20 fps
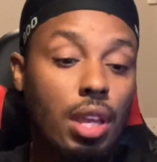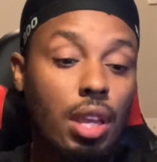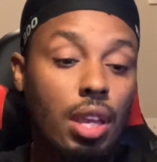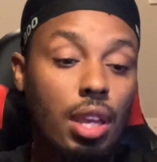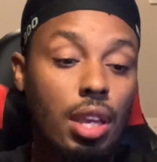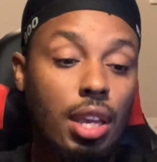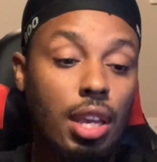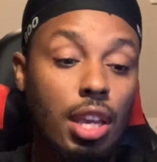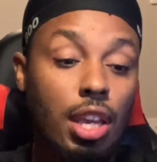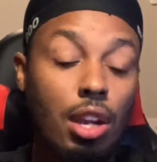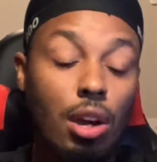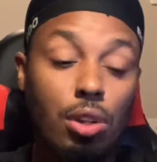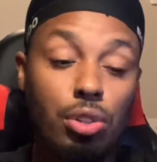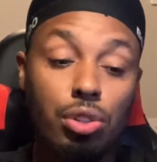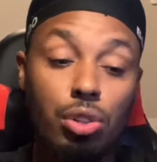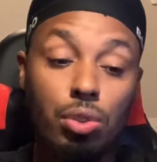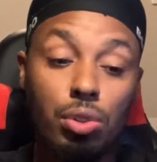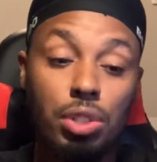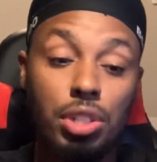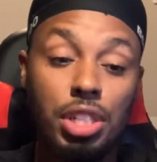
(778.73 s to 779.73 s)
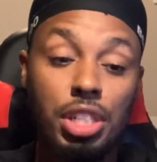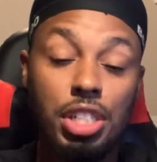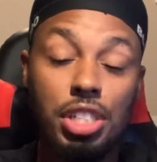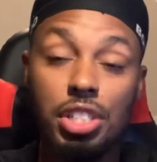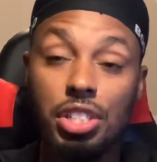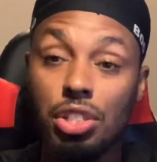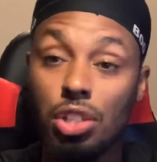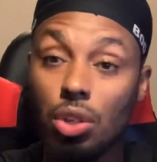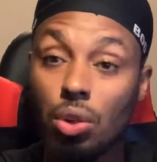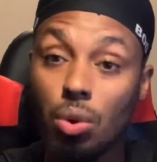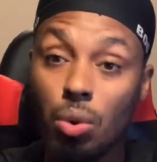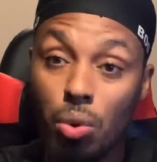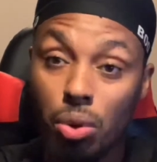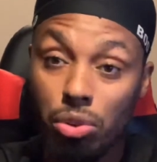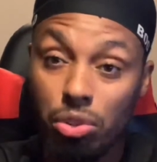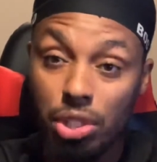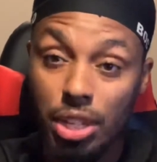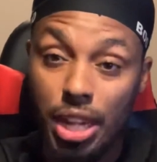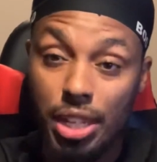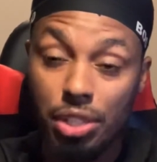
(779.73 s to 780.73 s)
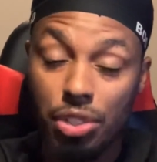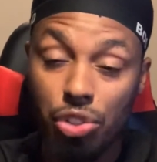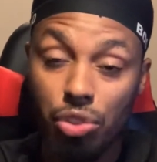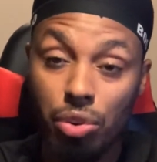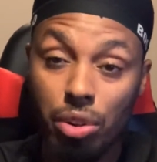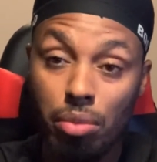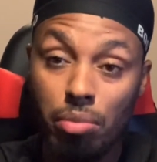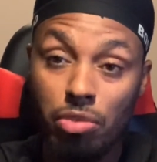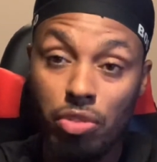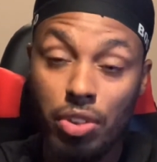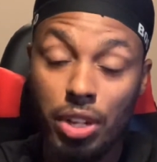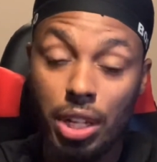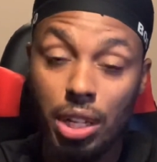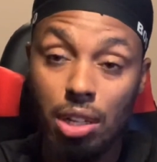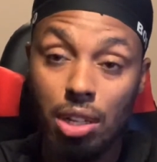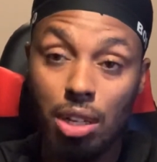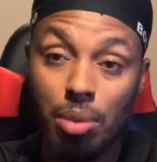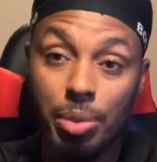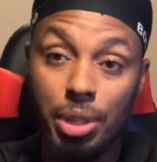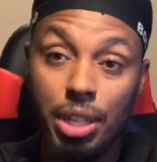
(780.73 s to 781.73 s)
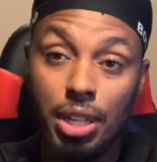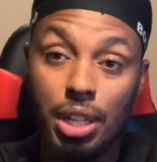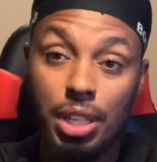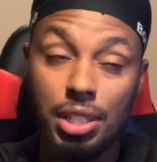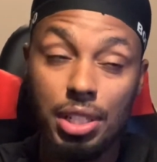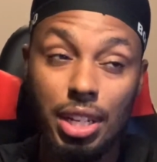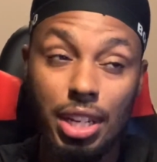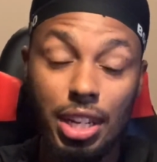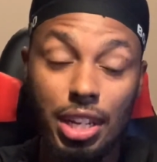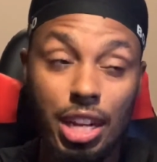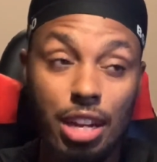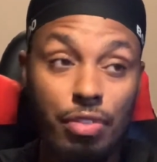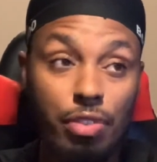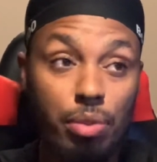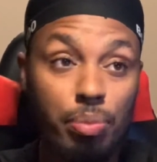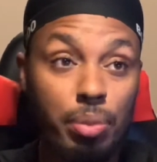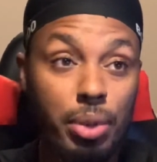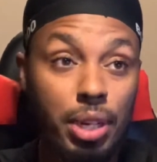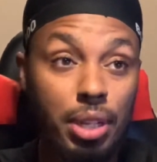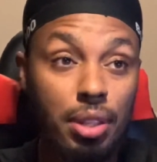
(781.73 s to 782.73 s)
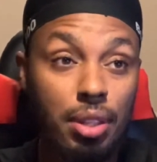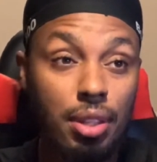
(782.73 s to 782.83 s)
He also teaches the course. That's a stream of income. He does that every month.